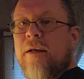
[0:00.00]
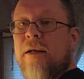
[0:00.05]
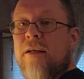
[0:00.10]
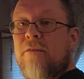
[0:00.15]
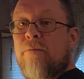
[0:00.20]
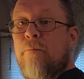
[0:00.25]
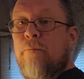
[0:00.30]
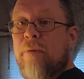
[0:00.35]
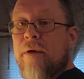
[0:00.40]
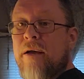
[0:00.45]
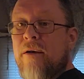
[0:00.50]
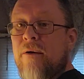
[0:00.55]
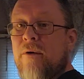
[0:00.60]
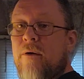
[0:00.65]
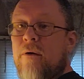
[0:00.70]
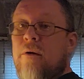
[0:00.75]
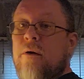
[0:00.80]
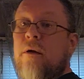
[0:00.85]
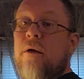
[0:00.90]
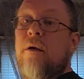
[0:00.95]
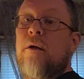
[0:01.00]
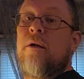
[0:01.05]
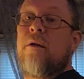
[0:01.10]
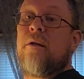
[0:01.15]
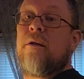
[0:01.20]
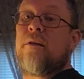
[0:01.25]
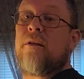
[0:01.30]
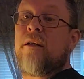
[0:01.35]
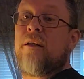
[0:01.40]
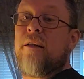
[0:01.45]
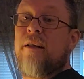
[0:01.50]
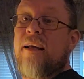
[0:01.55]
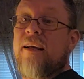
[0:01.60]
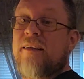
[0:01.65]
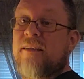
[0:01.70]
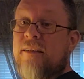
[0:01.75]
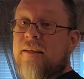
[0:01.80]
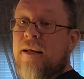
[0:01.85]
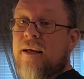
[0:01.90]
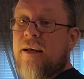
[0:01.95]
it's better the
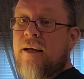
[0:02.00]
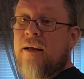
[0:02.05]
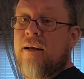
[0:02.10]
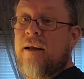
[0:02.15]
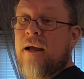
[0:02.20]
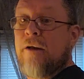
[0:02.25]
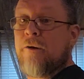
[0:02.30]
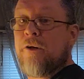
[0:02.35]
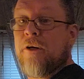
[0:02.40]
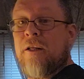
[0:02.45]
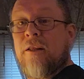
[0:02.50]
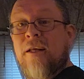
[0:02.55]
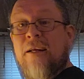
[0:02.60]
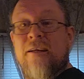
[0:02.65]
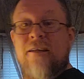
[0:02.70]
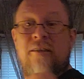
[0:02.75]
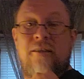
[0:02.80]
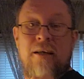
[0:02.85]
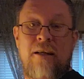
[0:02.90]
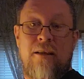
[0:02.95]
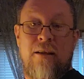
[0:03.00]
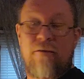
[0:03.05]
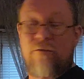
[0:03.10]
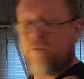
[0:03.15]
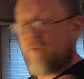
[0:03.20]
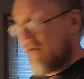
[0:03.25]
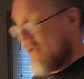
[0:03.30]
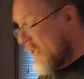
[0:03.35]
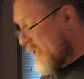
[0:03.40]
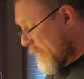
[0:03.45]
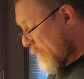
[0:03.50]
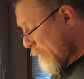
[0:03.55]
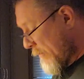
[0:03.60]
next day after you let it sit in the fridge and